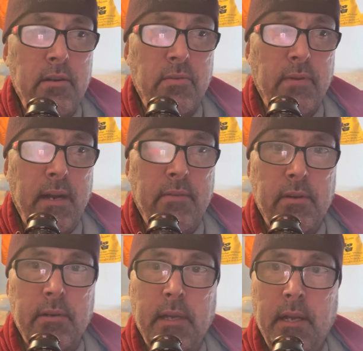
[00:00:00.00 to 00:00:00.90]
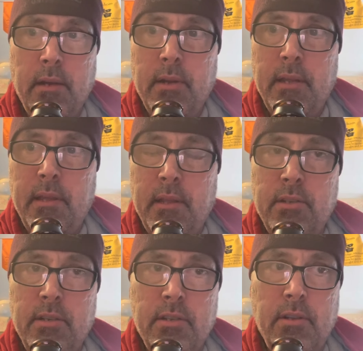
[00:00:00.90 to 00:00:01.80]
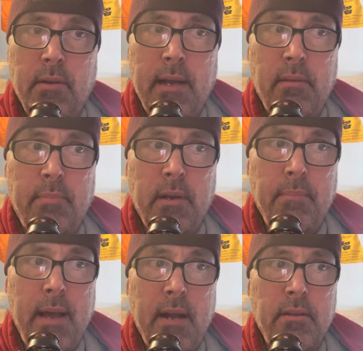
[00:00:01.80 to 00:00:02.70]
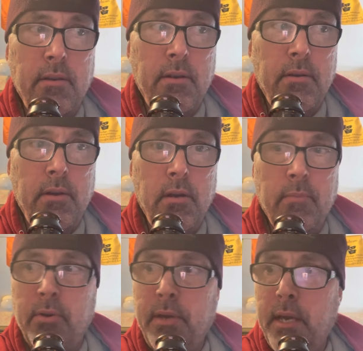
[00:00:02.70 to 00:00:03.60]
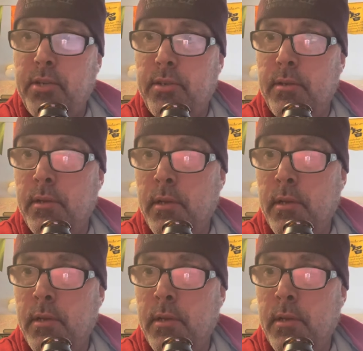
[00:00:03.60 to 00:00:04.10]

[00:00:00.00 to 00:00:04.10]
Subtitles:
or whatever, anything that you just don't have to bring back to your home location.